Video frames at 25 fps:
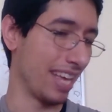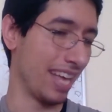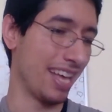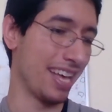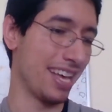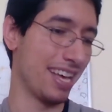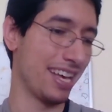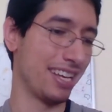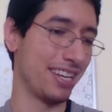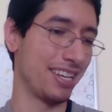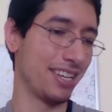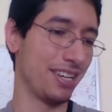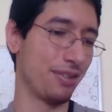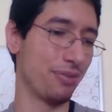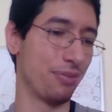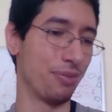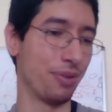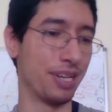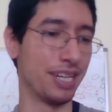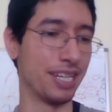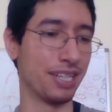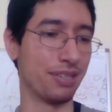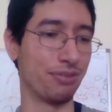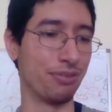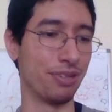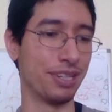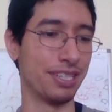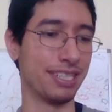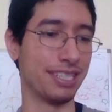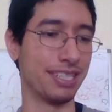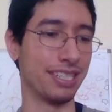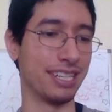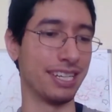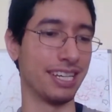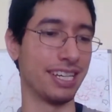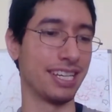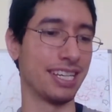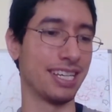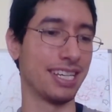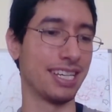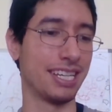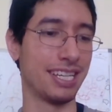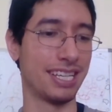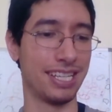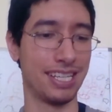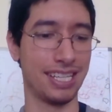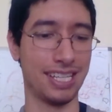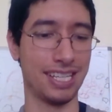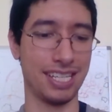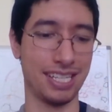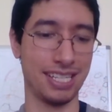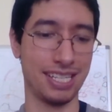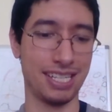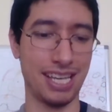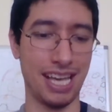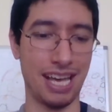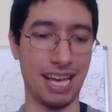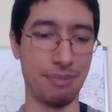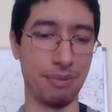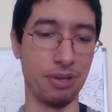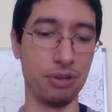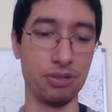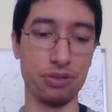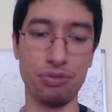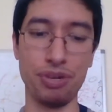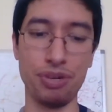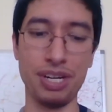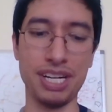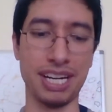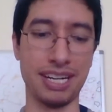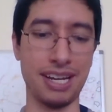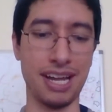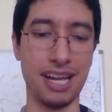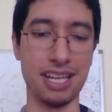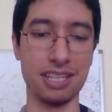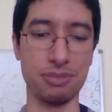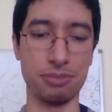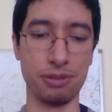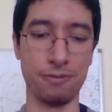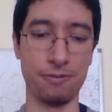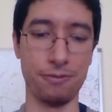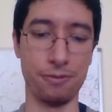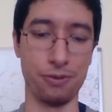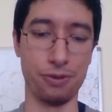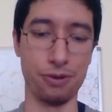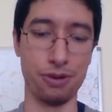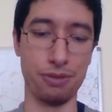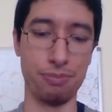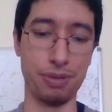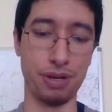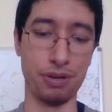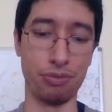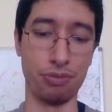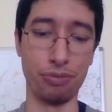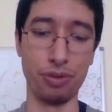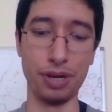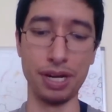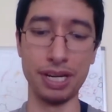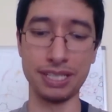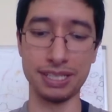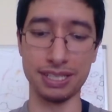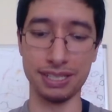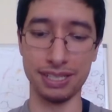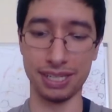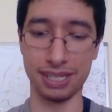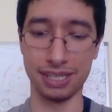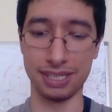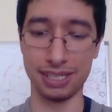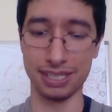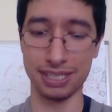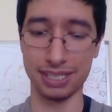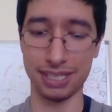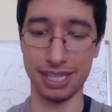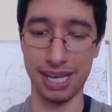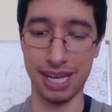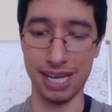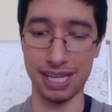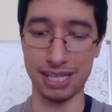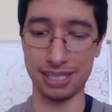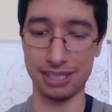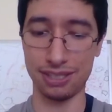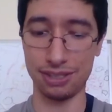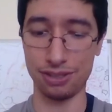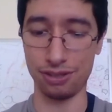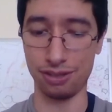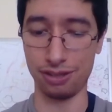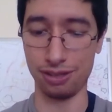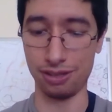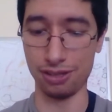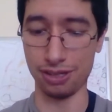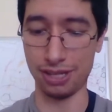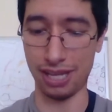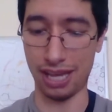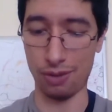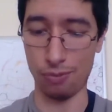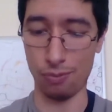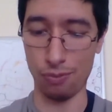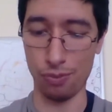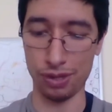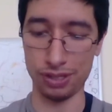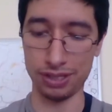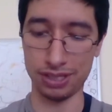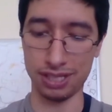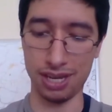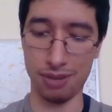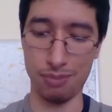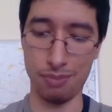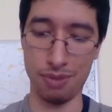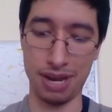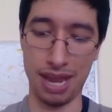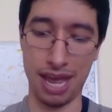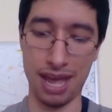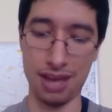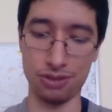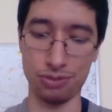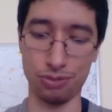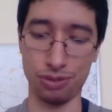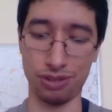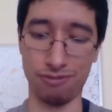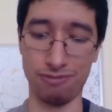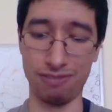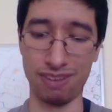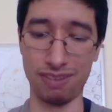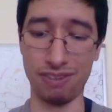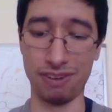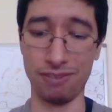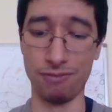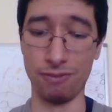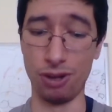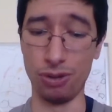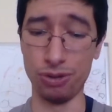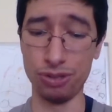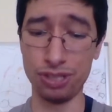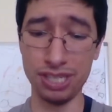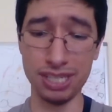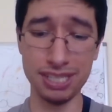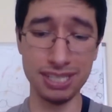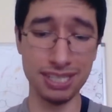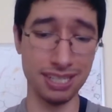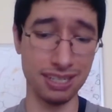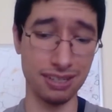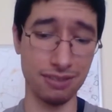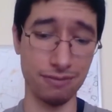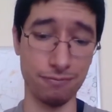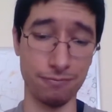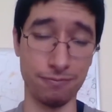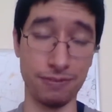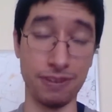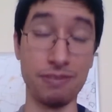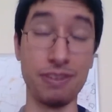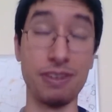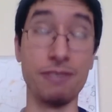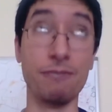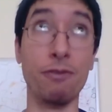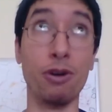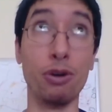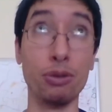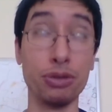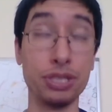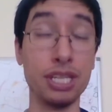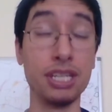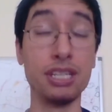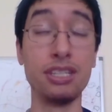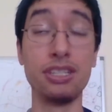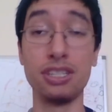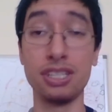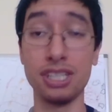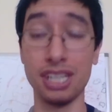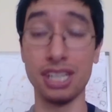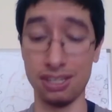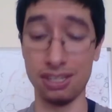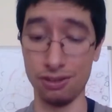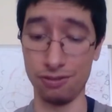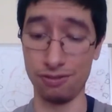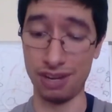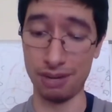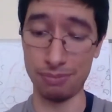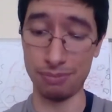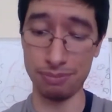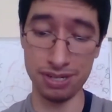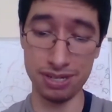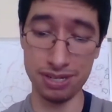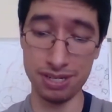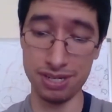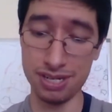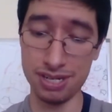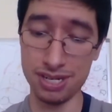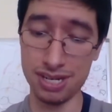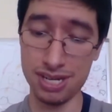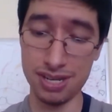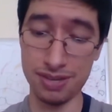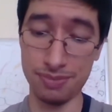And we just recently I mean, it was already announced before, but recently just got to look at what's coming out with Vivid Voltage, Vivid Voltage in November.